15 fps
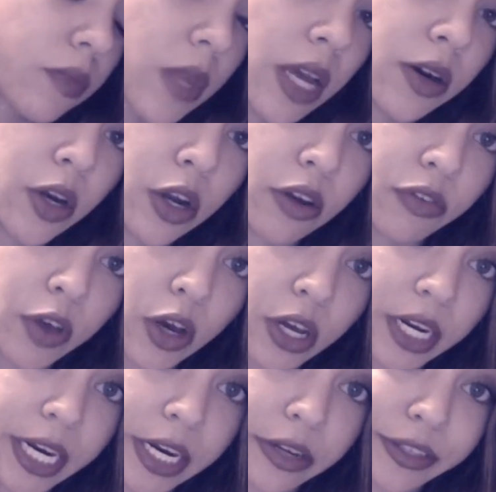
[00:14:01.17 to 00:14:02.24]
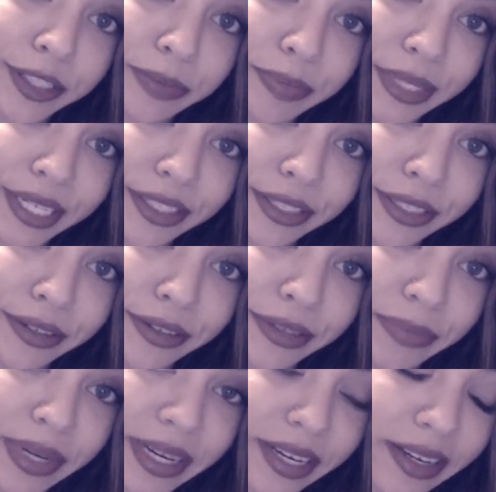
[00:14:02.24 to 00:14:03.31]
I don't know if y'all can hear those planes
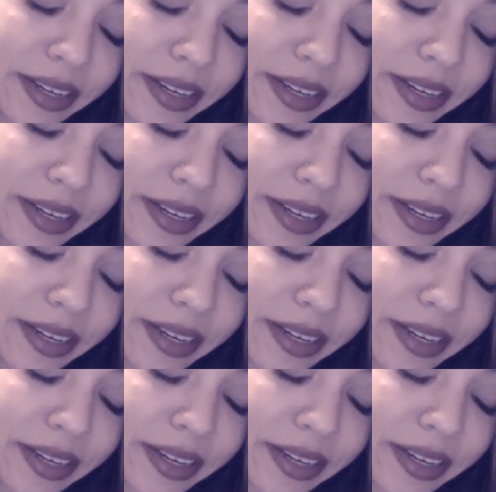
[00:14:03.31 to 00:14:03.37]
going by